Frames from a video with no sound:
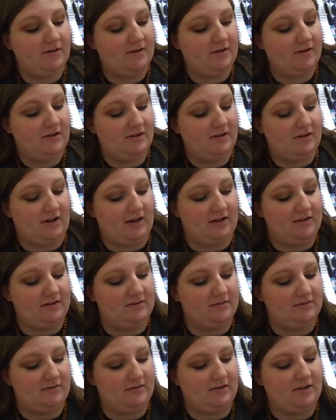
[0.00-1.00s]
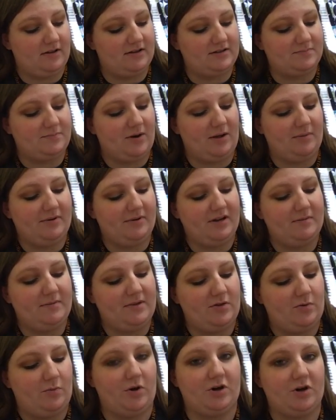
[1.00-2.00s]
And it's probably going to be the
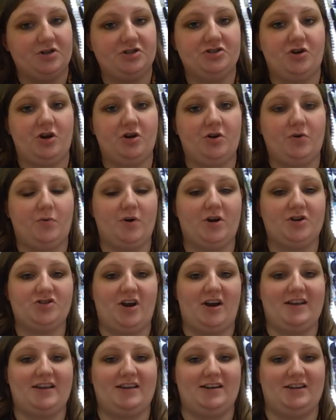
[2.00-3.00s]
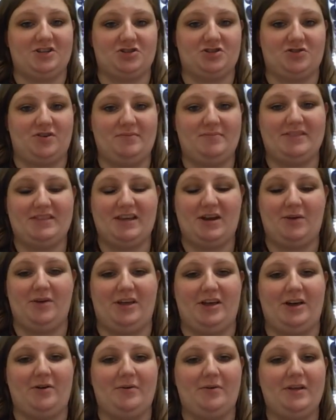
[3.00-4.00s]
worst drawn quadratic in history, but there we go.
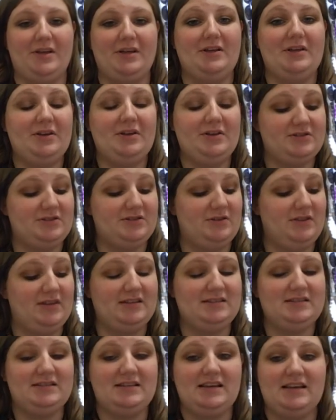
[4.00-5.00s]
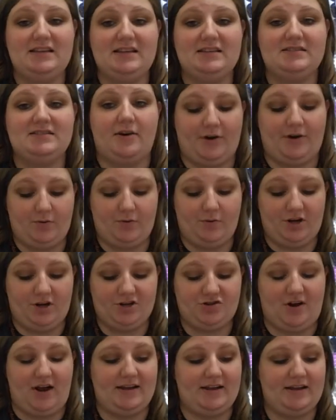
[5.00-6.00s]
So this is our
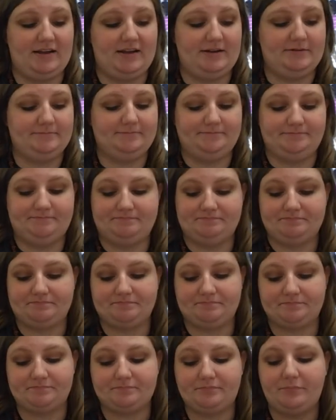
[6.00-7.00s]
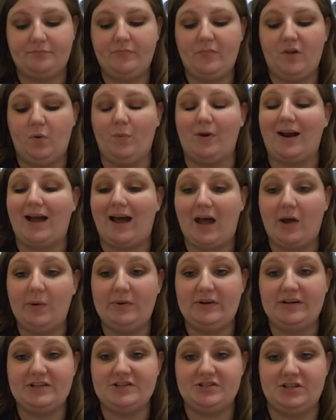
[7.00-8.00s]
quadratic. What I want
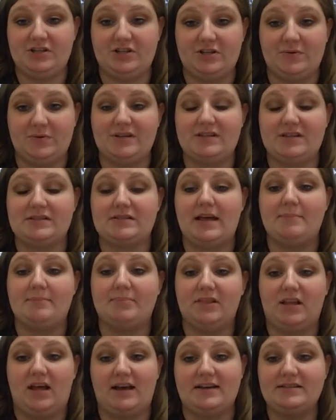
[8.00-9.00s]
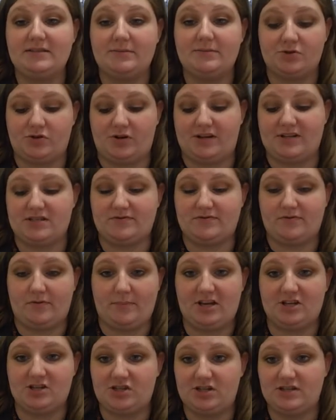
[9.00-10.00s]
us to do is apply some
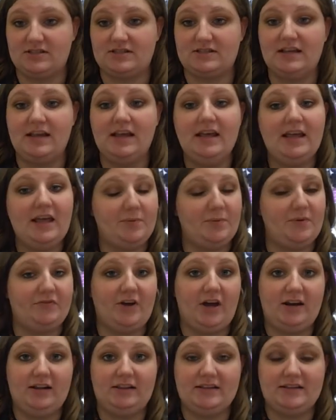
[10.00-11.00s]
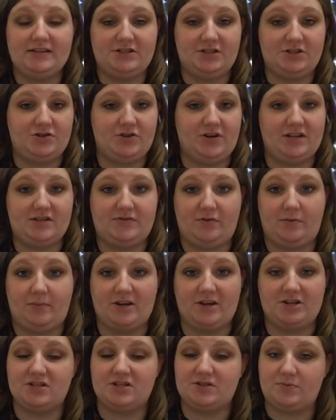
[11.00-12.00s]
transformations. We've got a list of
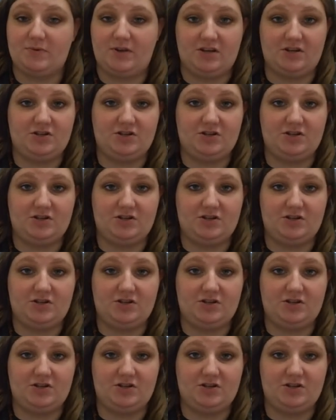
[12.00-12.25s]
transformations we can do.